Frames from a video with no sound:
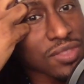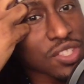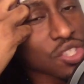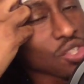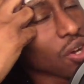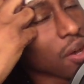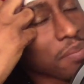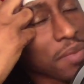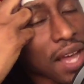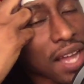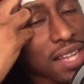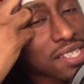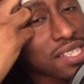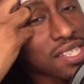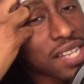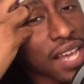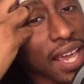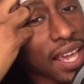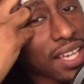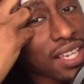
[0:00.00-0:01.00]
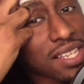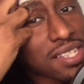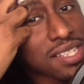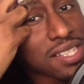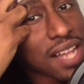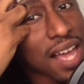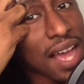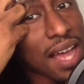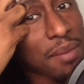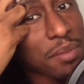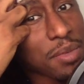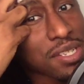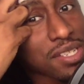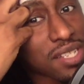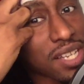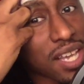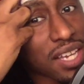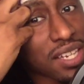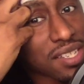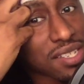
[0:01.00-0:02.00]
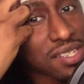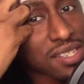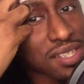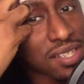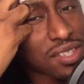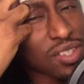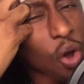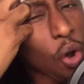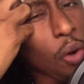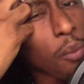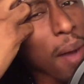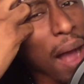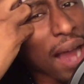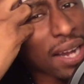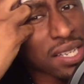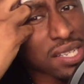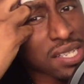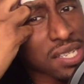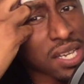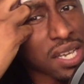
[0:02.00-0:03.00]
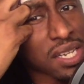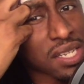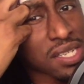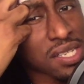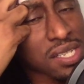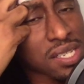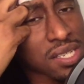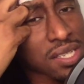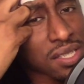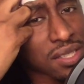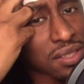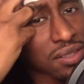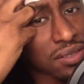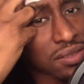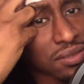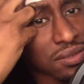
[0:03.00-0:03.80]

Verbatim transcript: So I'm not saying Islam is innocent. Nobody's innocent.